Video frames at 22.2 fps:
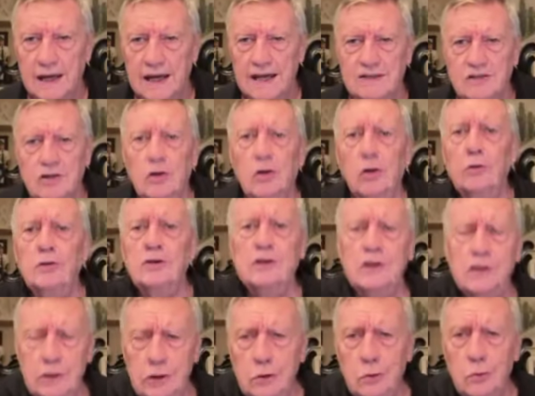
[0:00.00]
It's
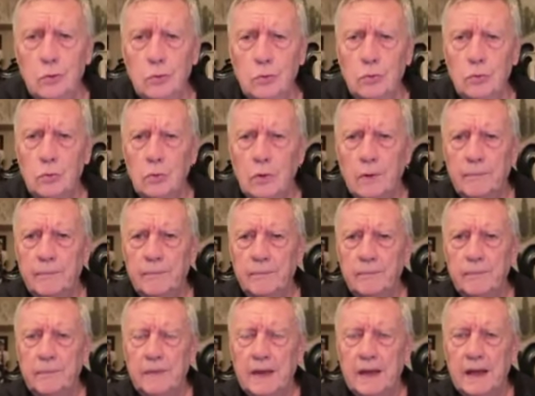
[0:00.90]
hurting you.
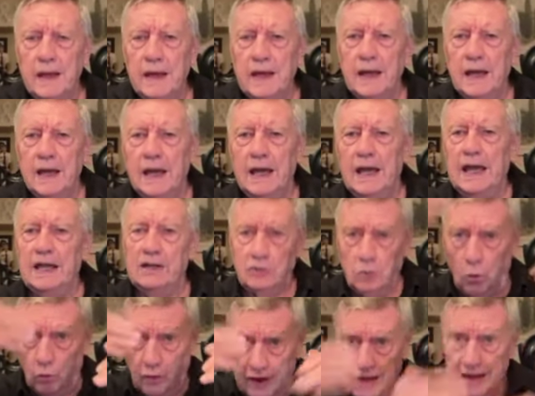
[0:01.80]

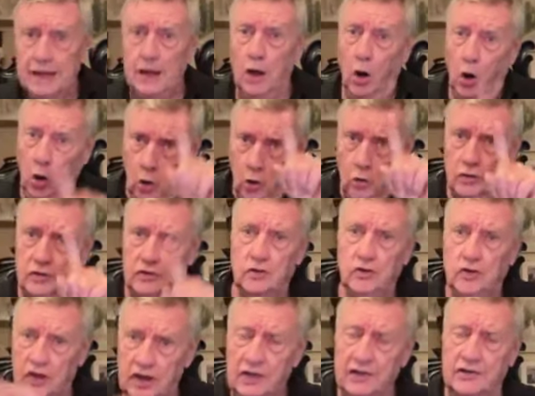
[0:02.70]
It already
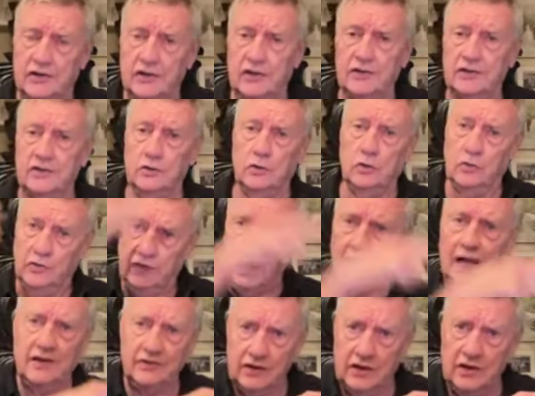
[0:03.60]
hurt Jesus
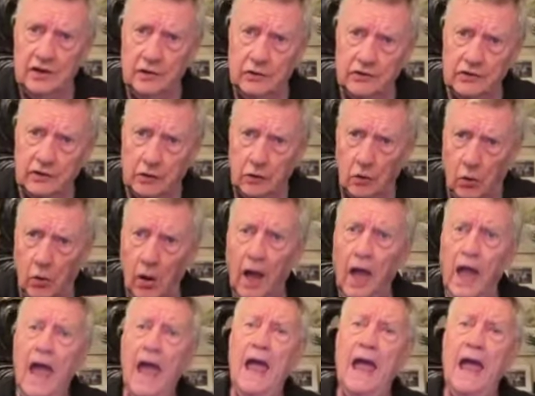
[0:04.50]
2,000 years ago